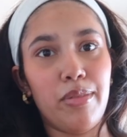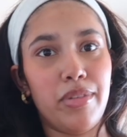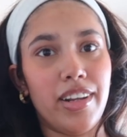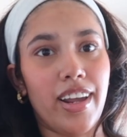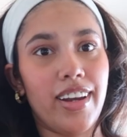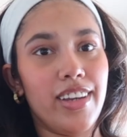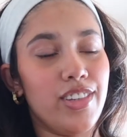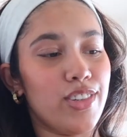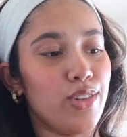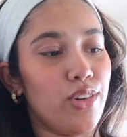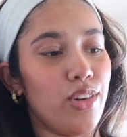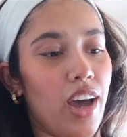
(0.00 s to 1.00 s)
I'm directly
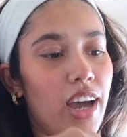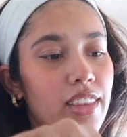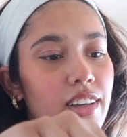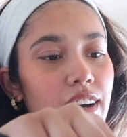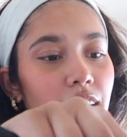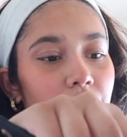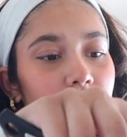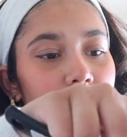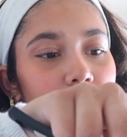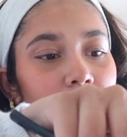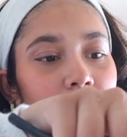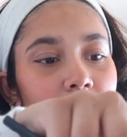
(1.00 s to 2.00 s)
just going to add the
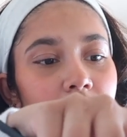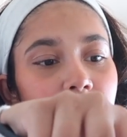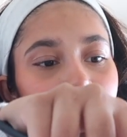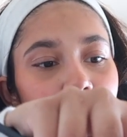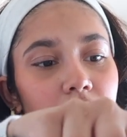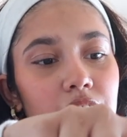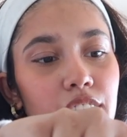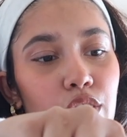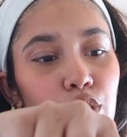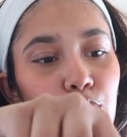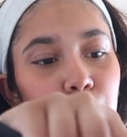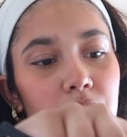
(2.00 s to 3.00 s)
garlic and the
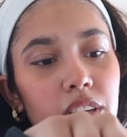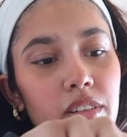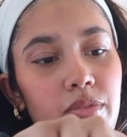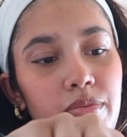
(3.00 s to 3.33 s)
cumin,